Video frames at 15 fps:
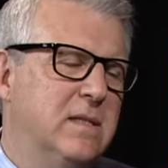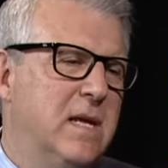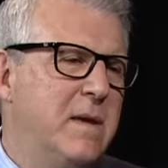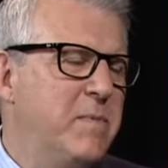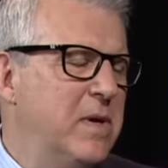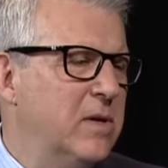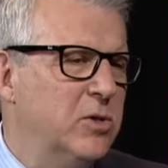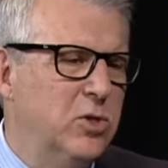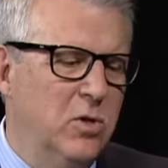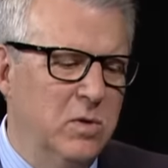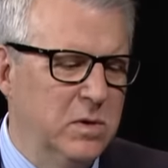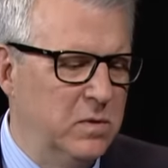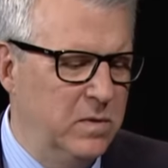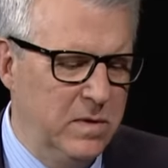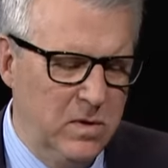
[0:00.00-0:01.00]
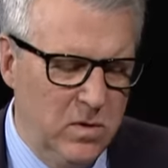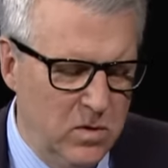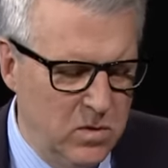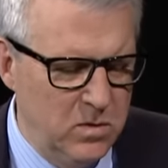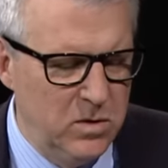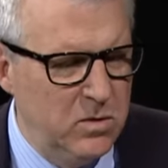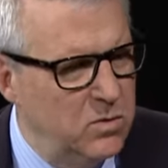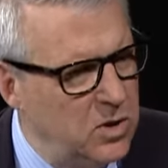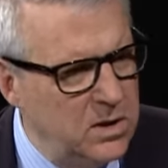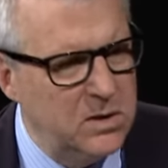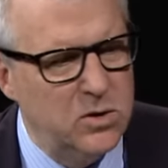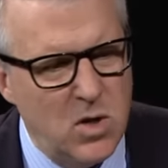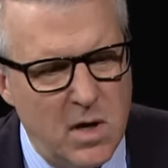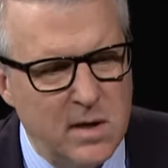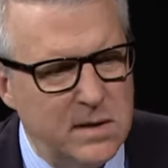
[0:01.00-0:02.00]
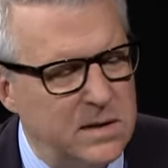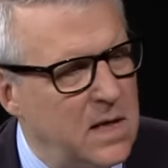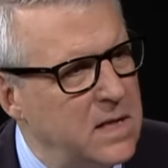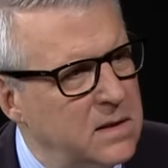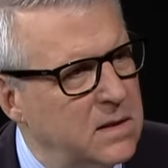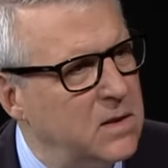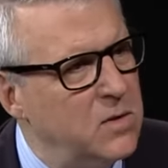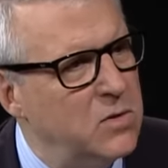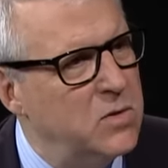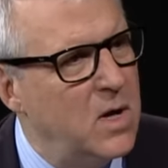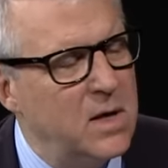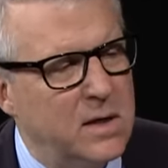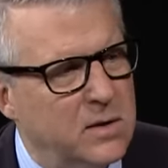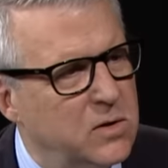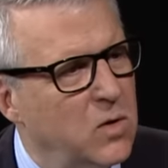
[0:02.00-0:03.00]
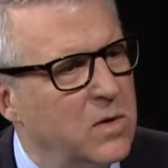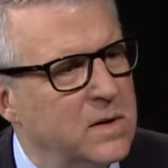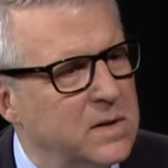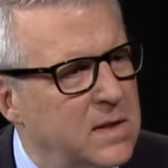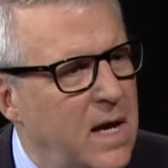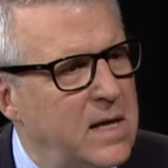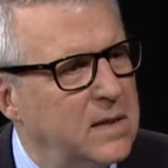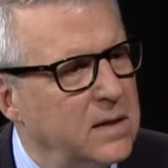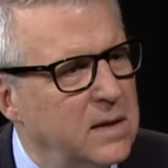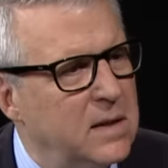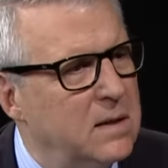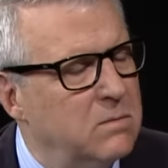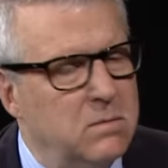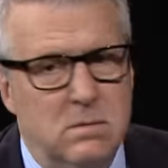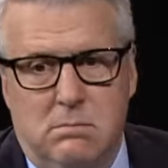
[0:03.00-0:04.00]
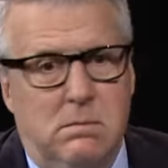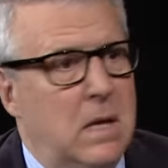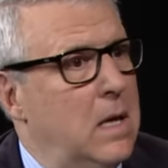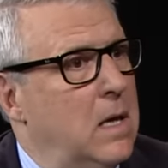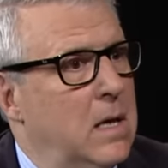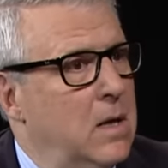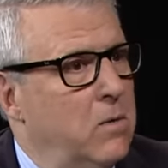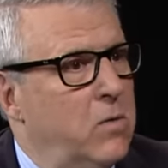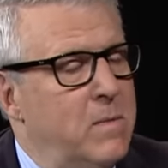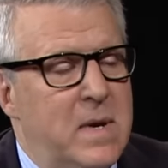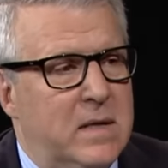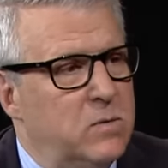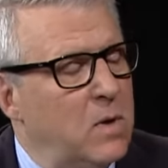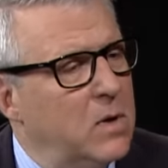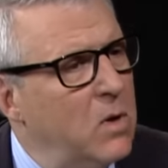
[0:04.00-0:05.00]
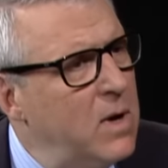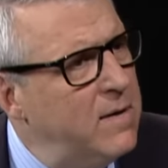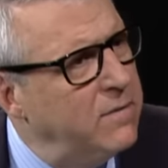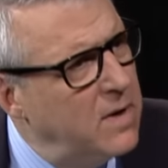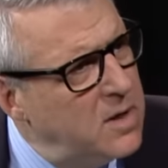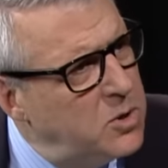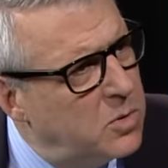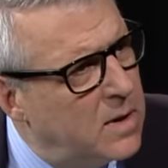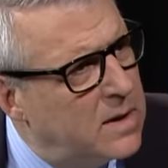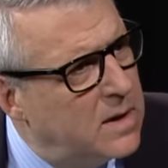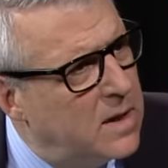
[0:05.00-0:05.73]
Taping shows with you, you just talk sense and you talk it so concisely that we may as well go have lunch